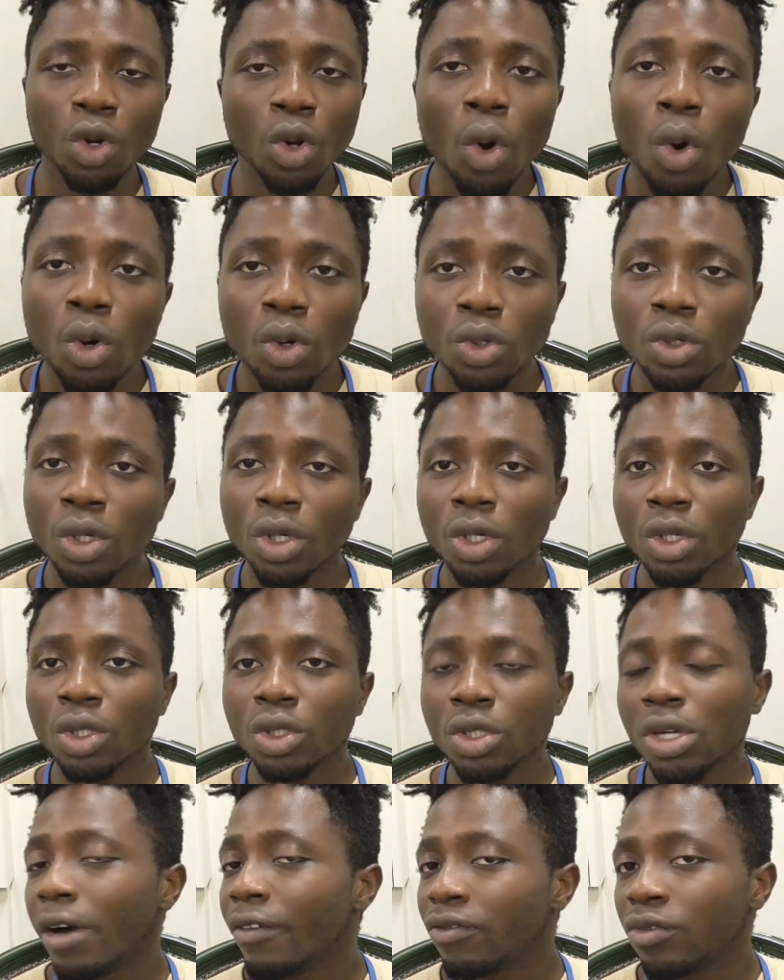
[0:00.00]
No,
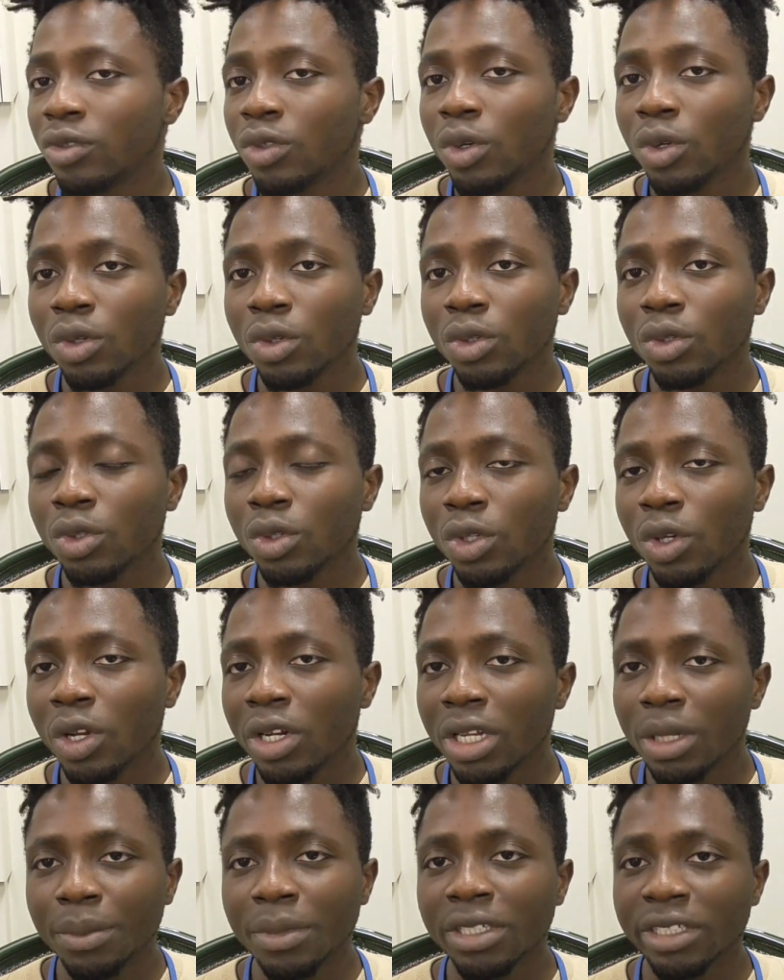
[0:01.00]
you have to know your
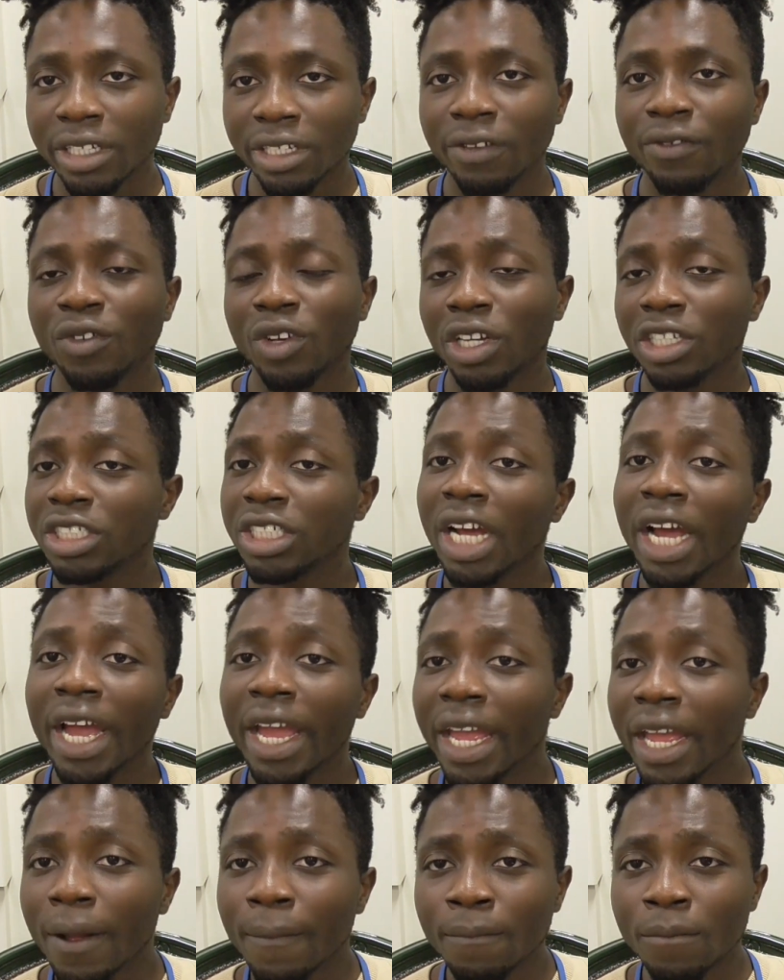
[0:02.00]
limit. And if you're
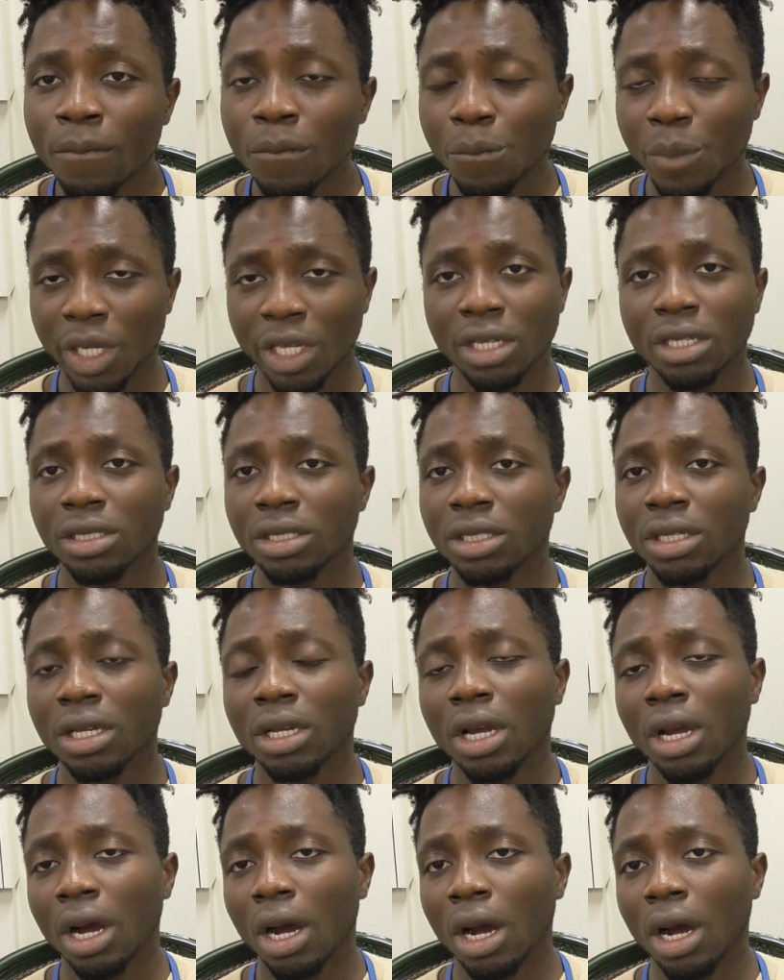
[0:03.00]
shy because
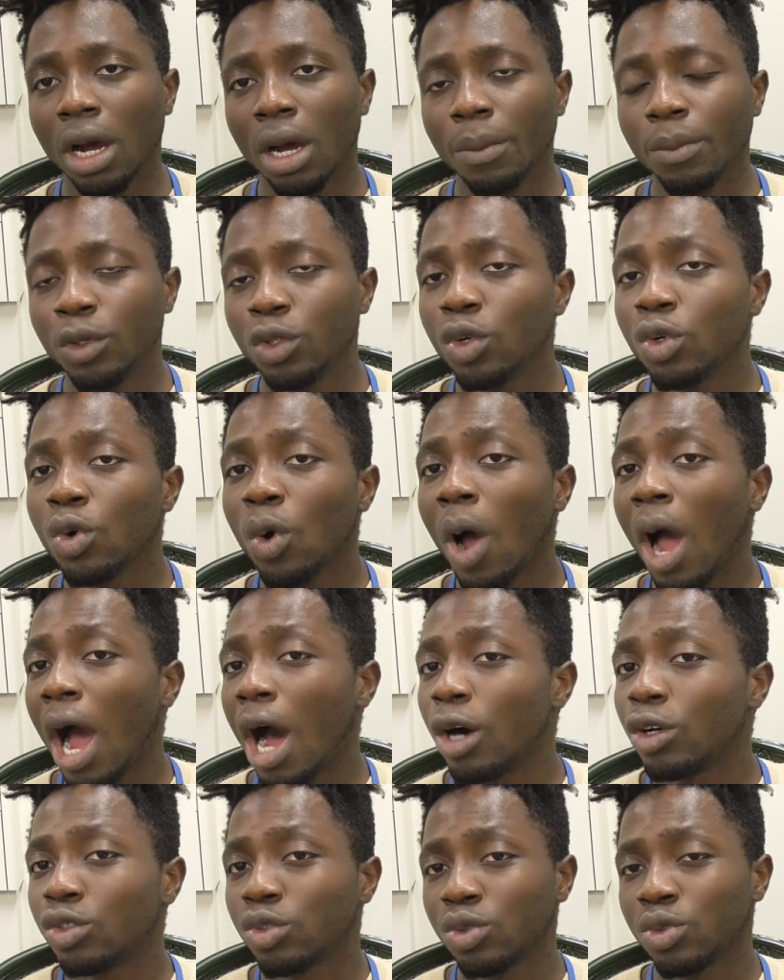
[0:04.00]
you don't know
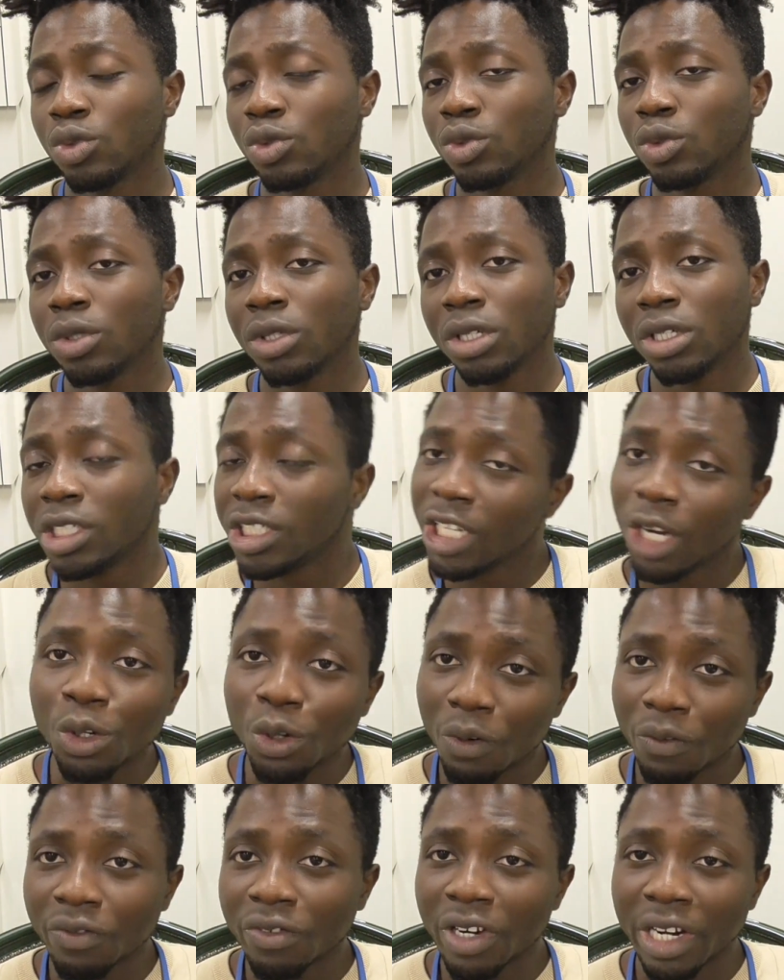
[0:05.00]
how to tell
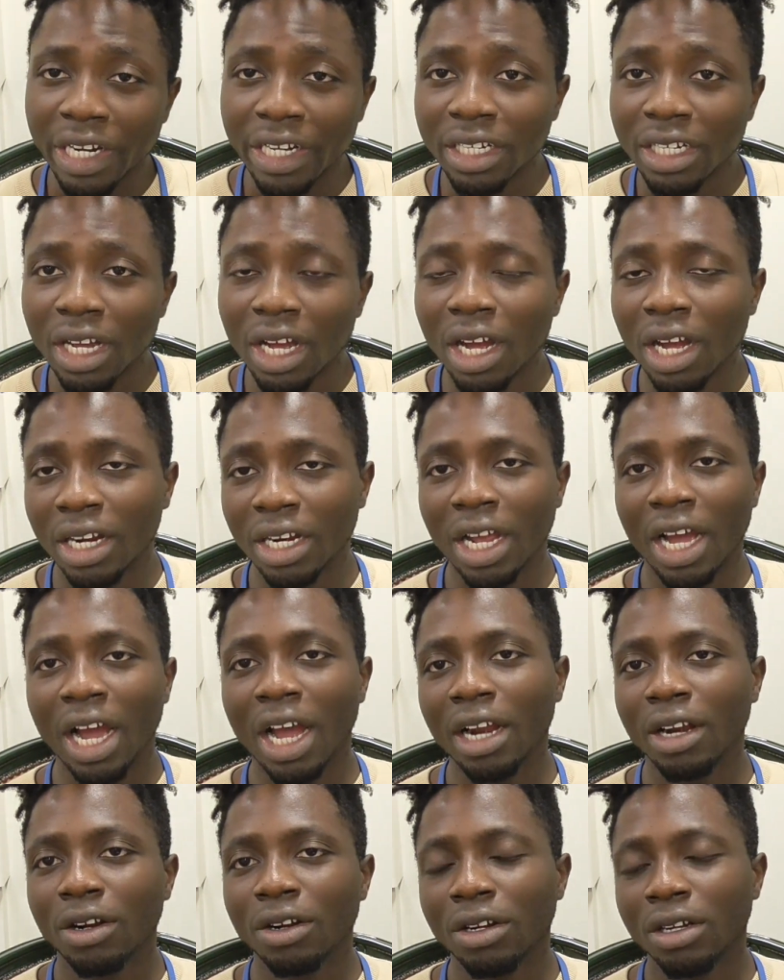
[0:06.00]
your friend
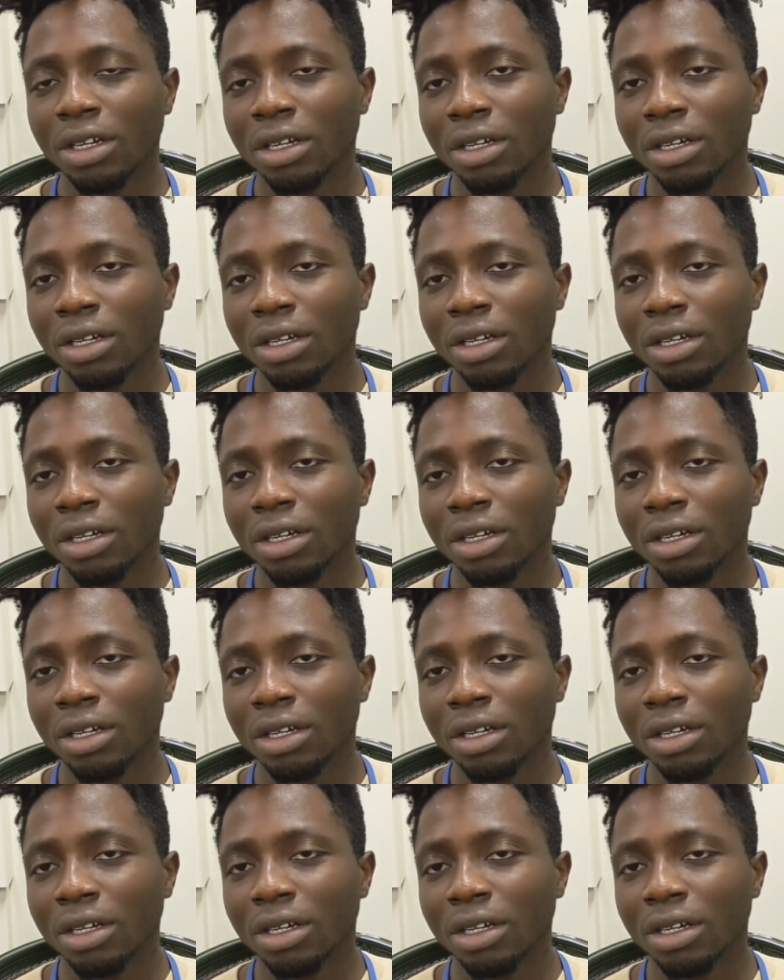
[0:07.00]
that,